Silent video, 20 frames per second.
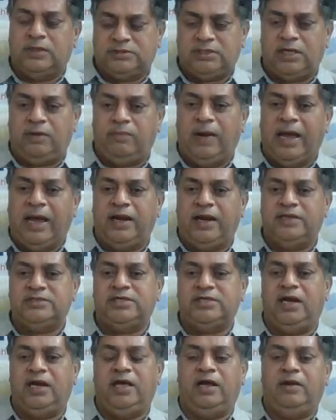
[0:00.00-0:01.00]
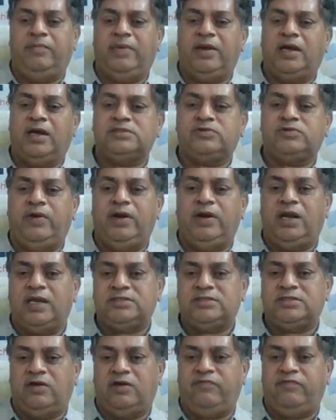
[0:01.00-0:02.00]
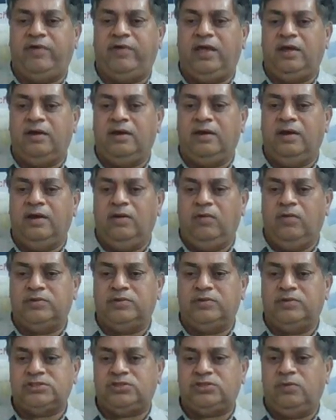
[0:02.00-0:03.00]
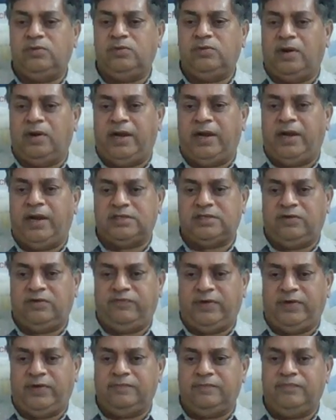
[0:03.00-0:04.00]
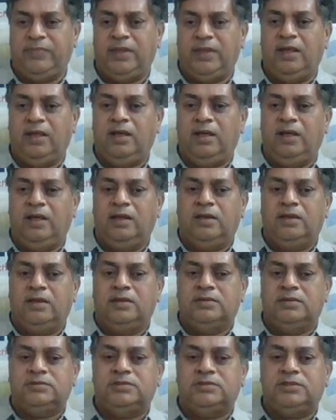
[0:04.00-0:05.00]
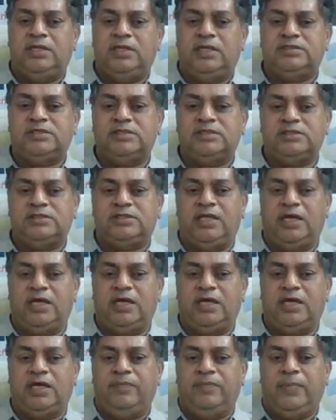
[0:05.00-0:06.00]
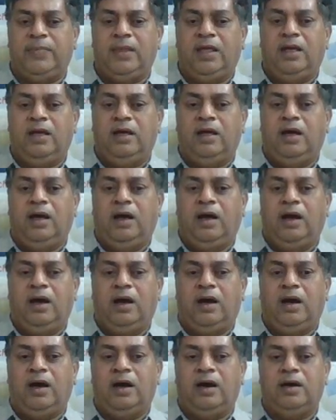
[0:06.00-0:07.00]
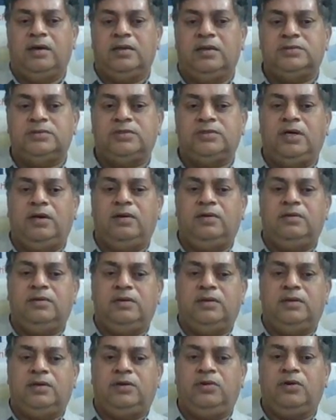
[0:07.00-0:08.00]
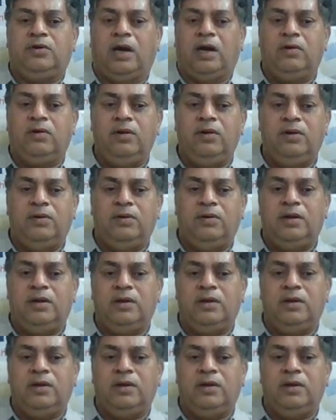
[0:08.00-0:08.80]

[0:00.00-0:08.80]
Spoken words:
black resigned here because queen takes f5 loses to pawn takes f5. So this is the thing. So to conclude,